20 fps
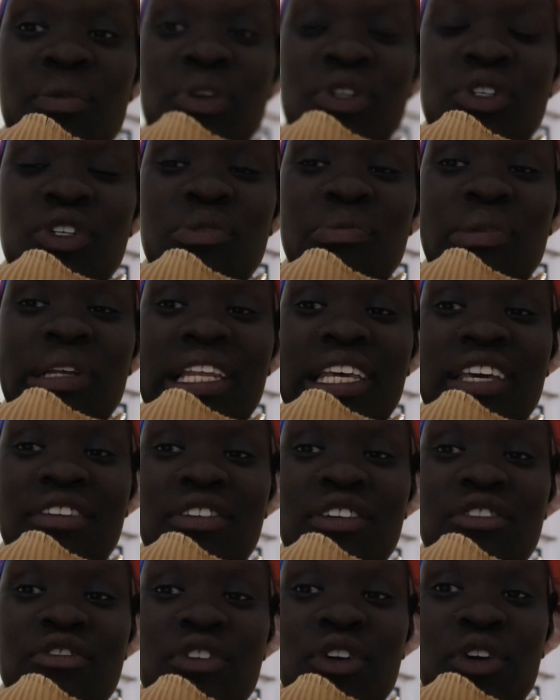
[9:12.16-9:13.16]
should be
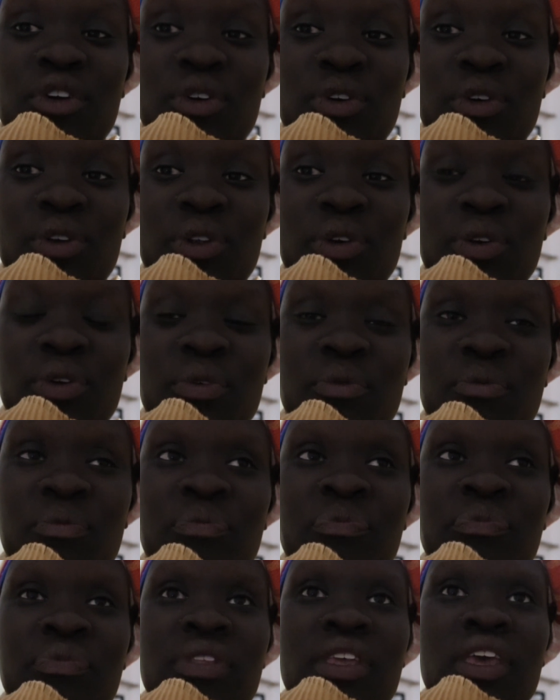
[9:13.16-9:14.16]
leaving for Gulu.
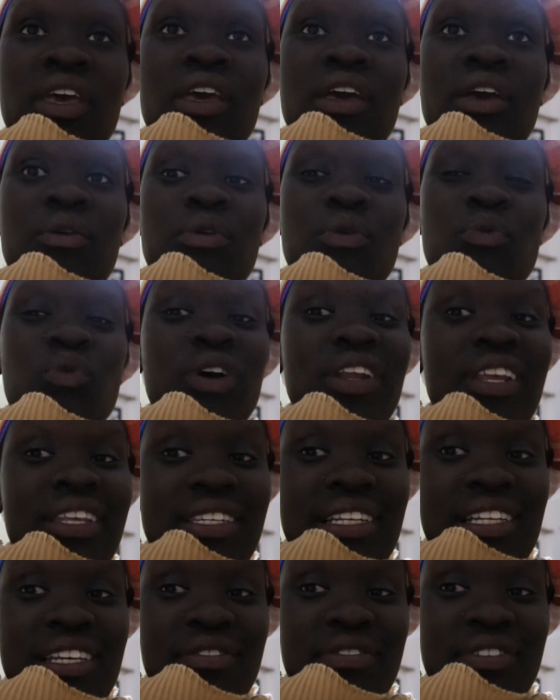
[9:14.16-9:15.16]
We wanted
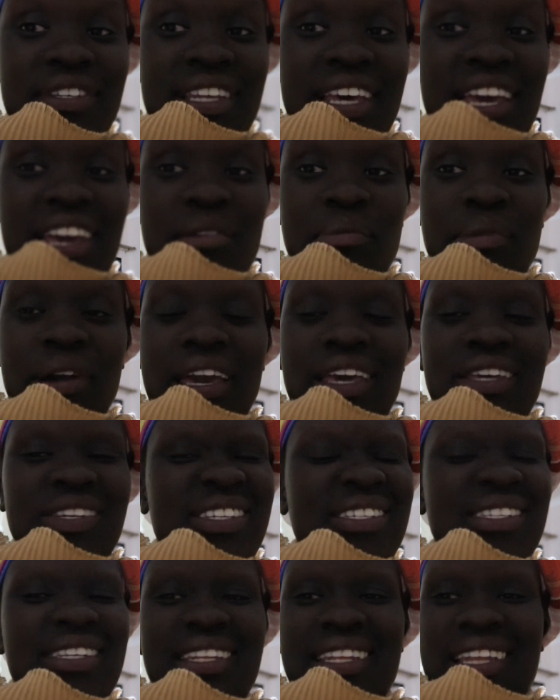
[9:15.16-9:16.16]
to leave today but it
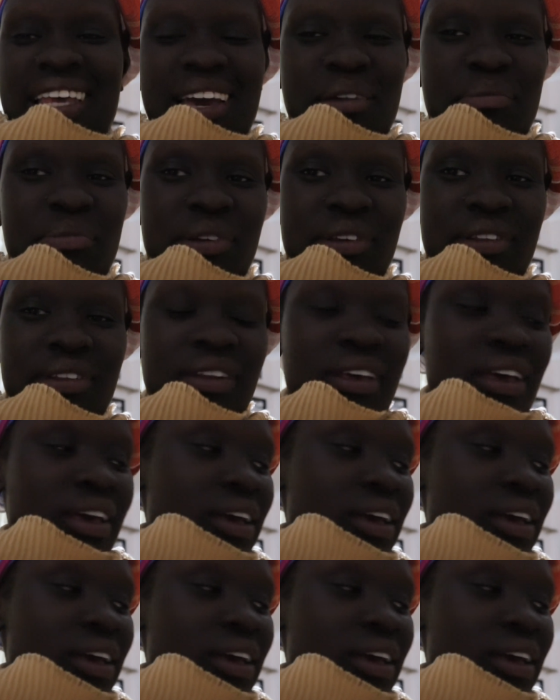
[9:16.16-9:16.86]
just didn't happen.